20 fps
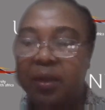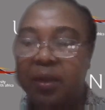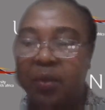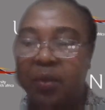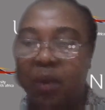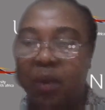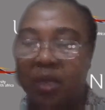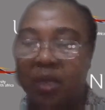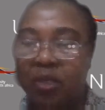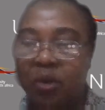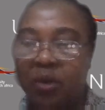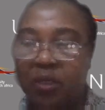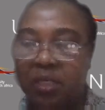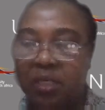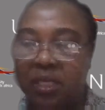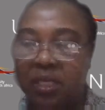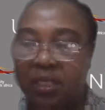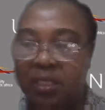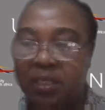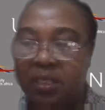what
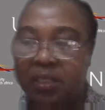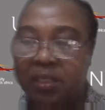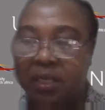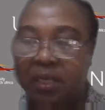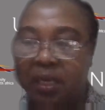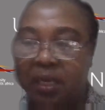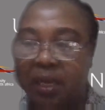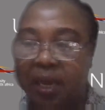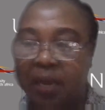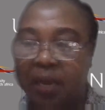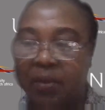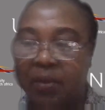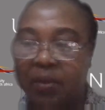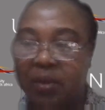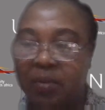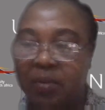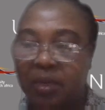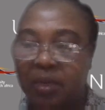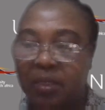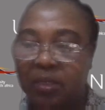context,
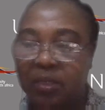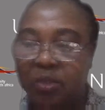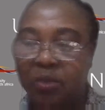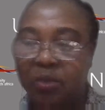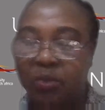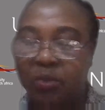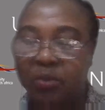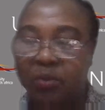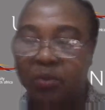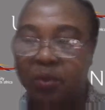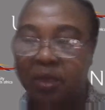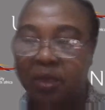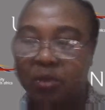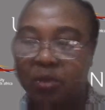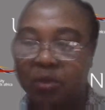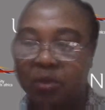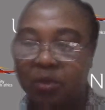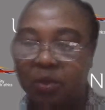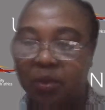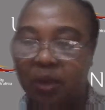Anonymous, do you want
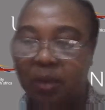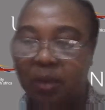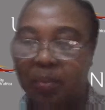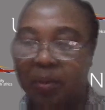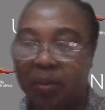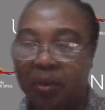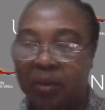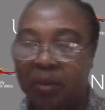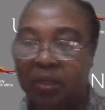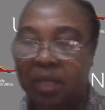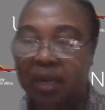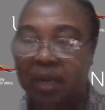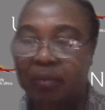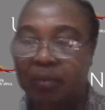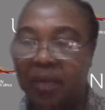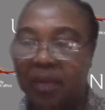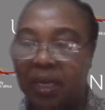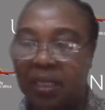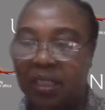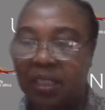to talk about
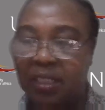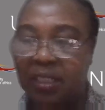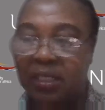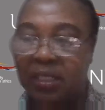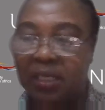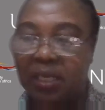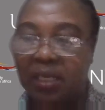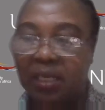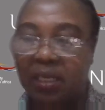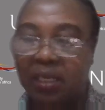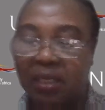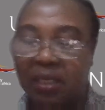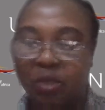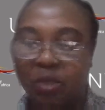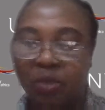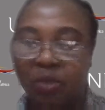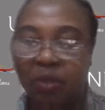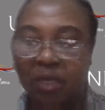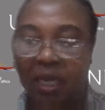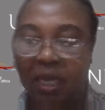abduction and
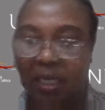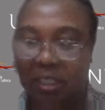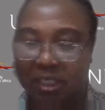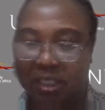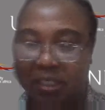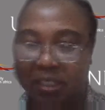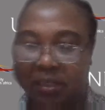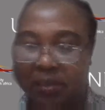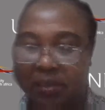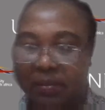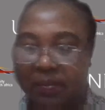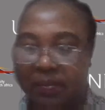retroduction?